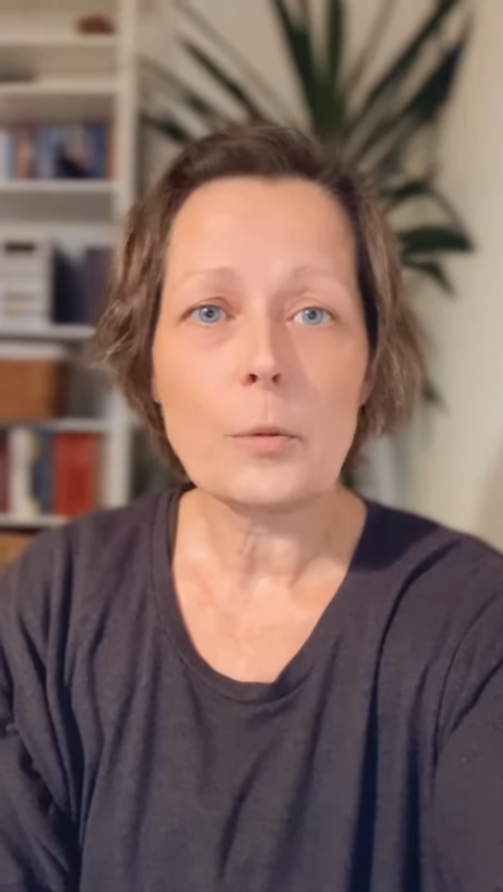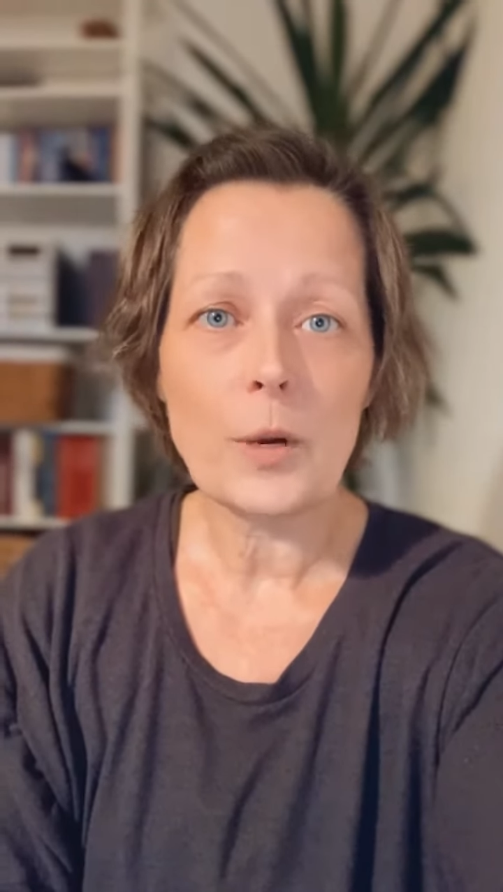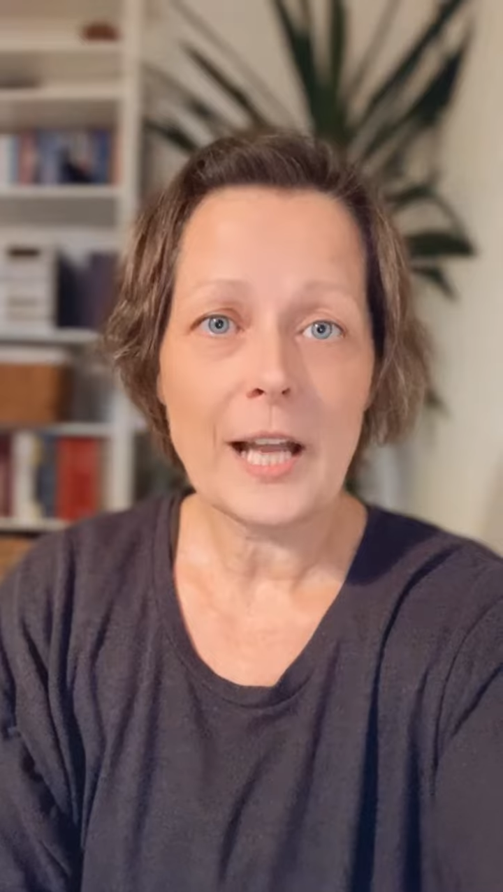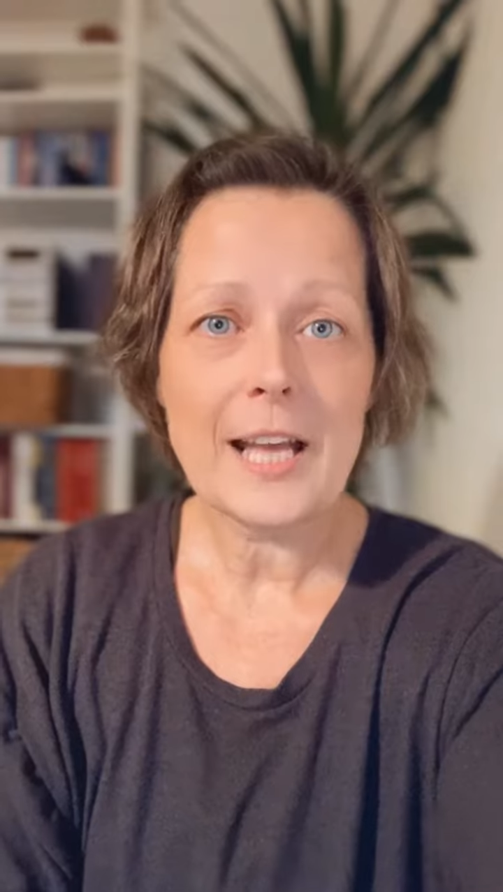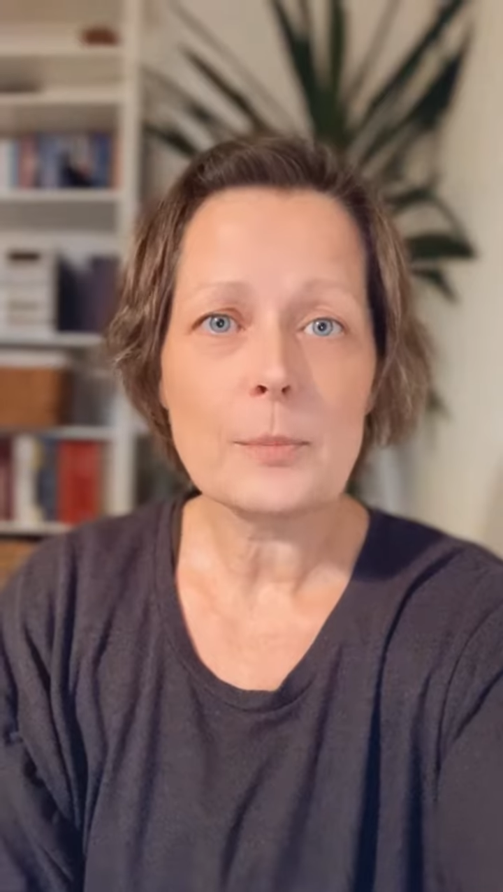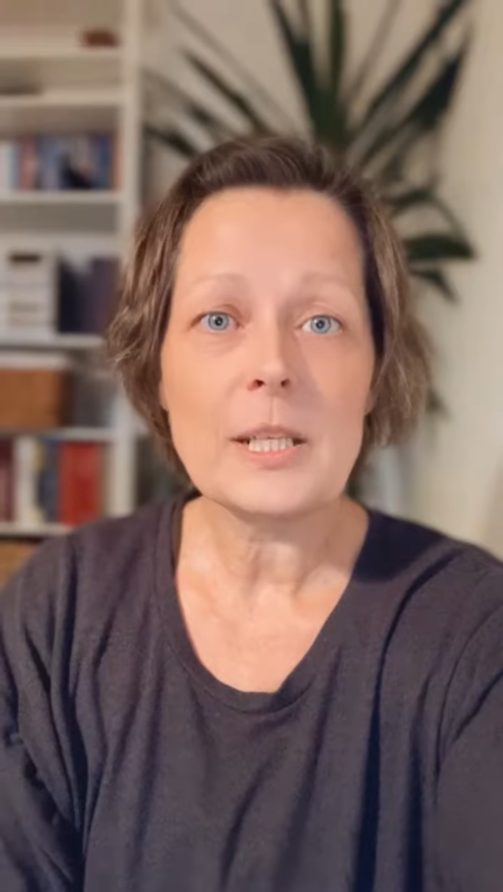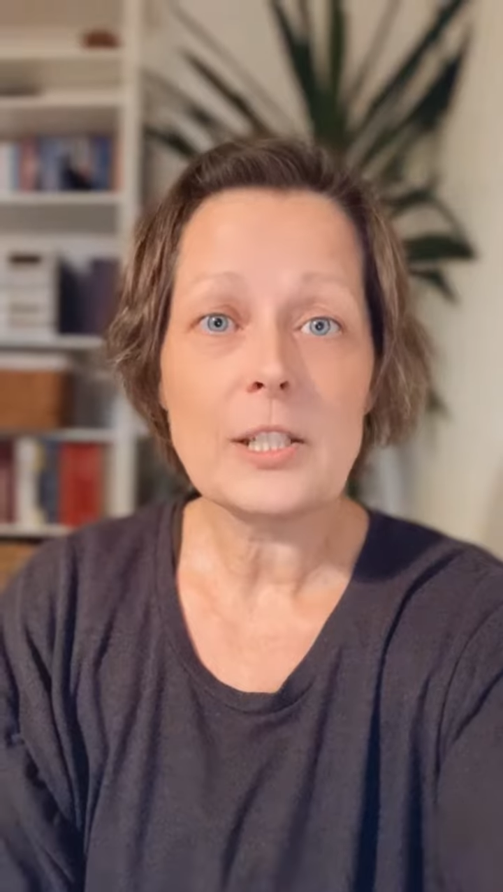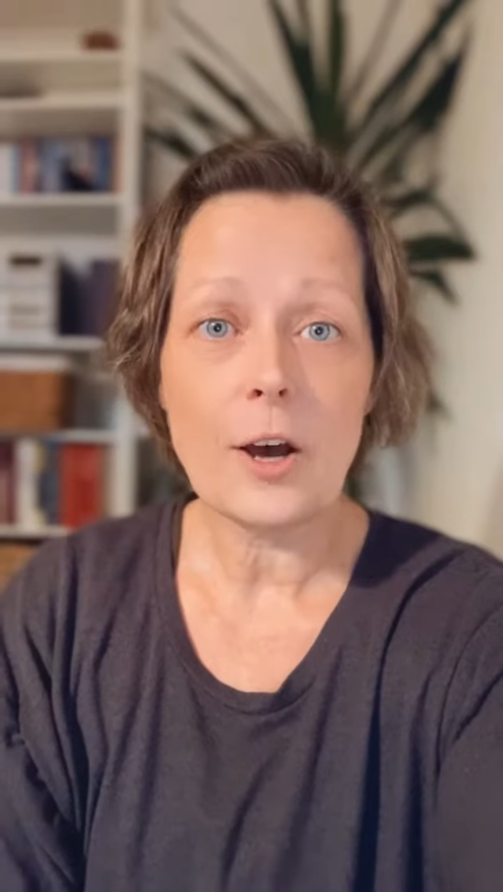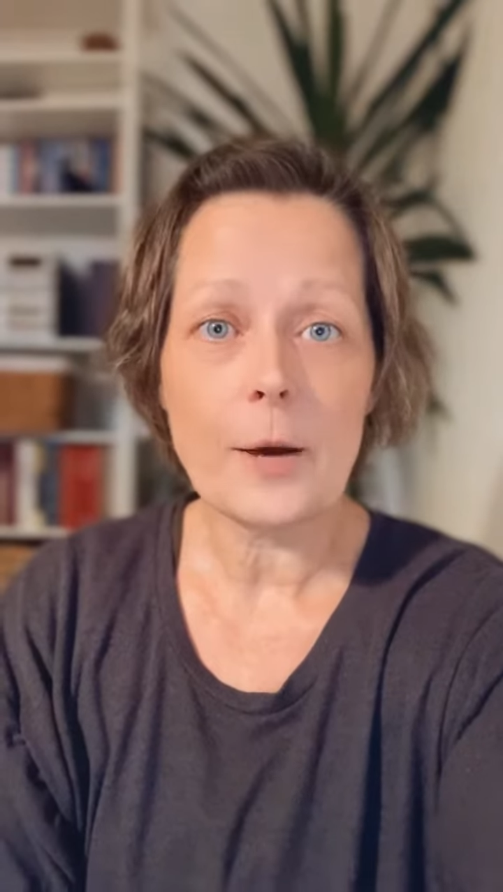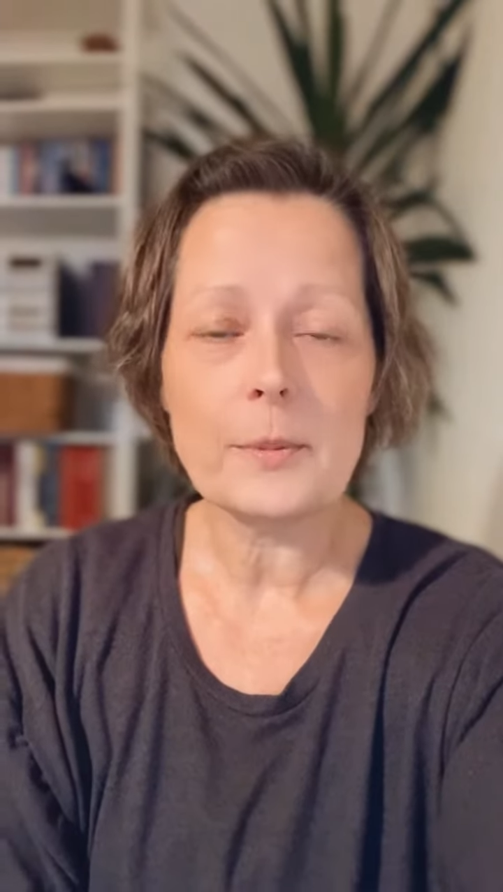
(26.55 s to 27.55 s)
what has been
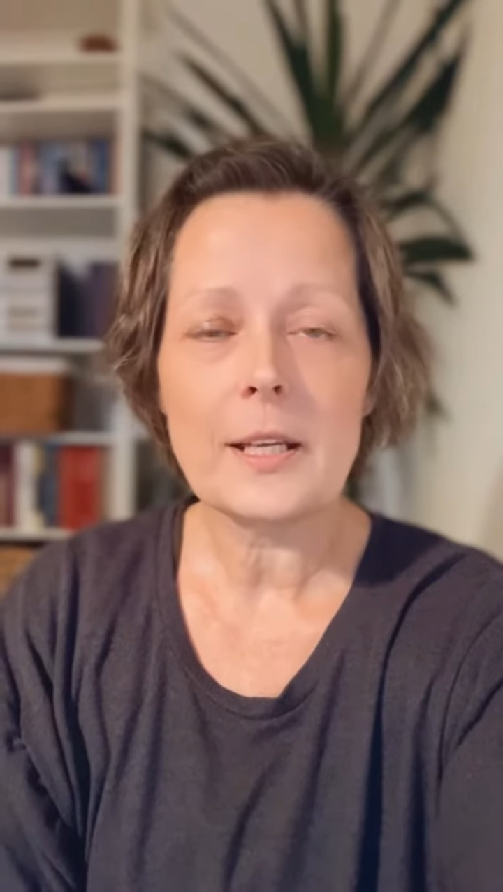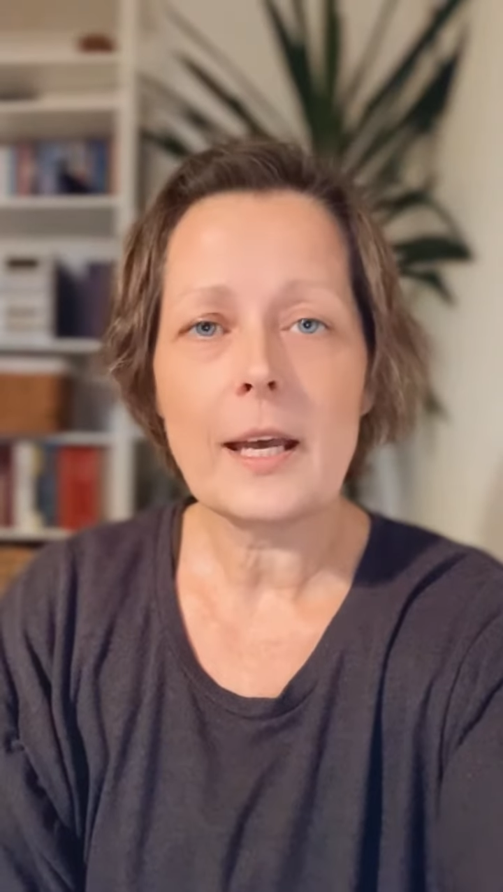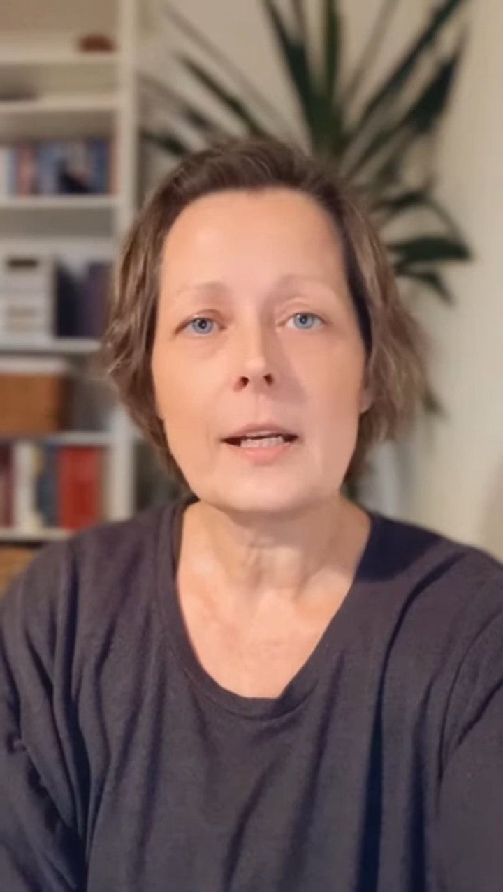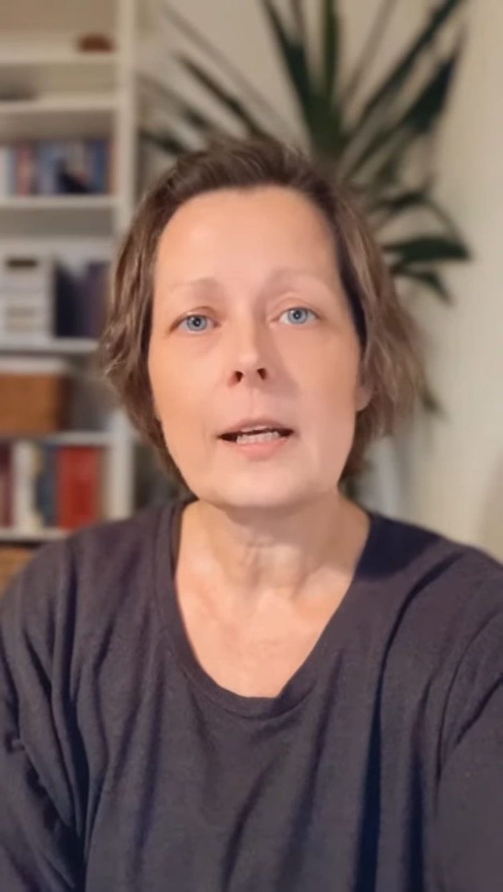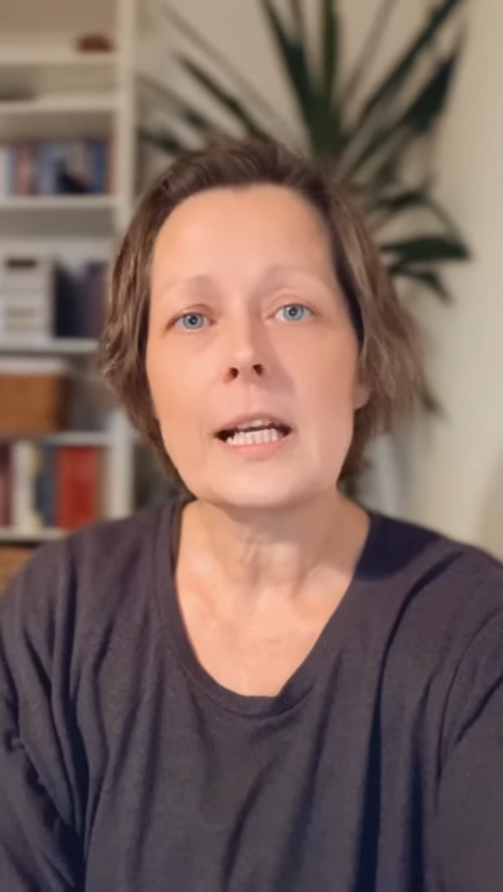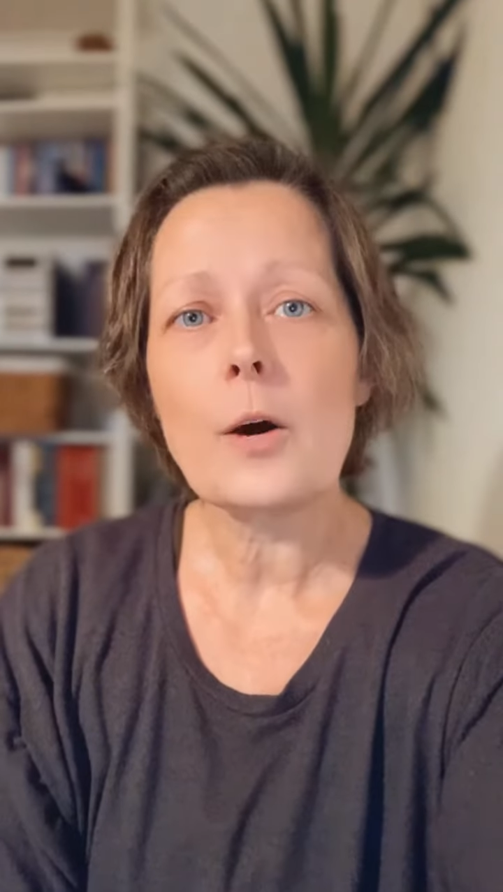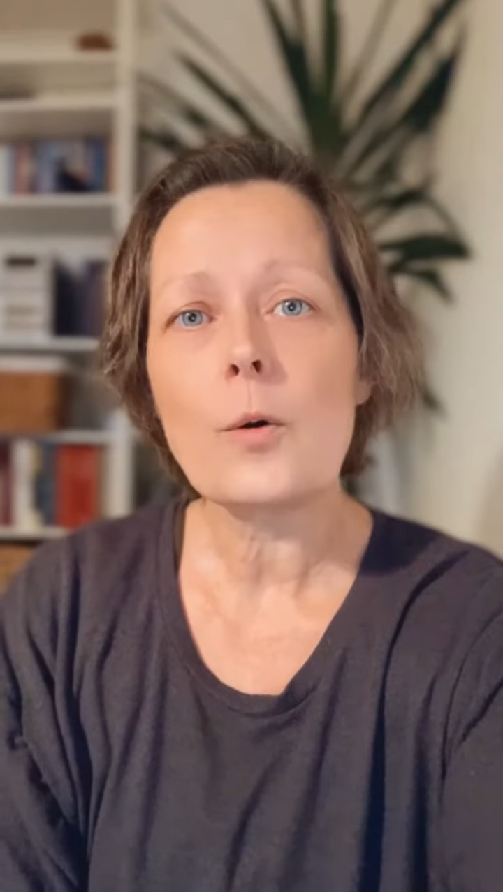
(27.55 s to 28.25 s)
dubbed and are now